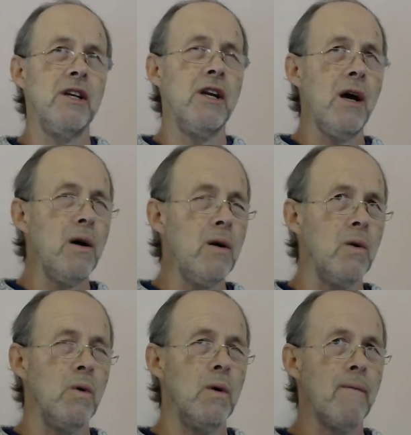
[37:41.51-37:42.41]

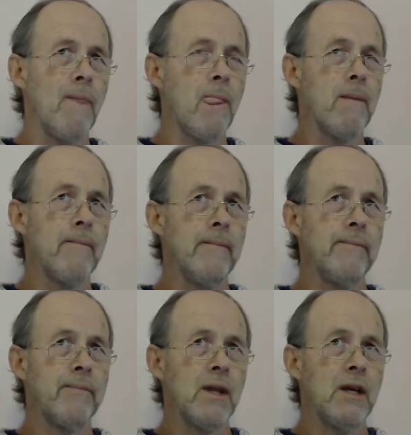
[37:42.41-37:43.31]
no.
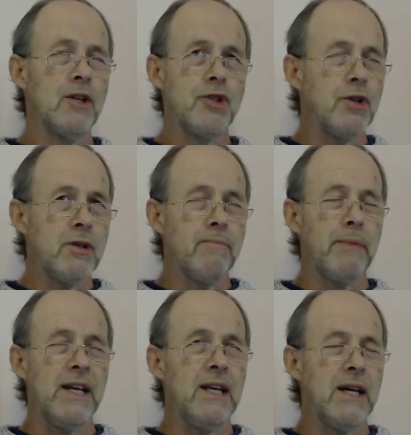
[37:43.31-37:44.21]
Shouldn't
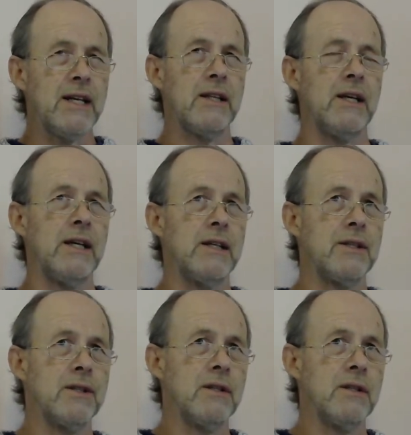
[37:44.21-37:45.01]
be like that.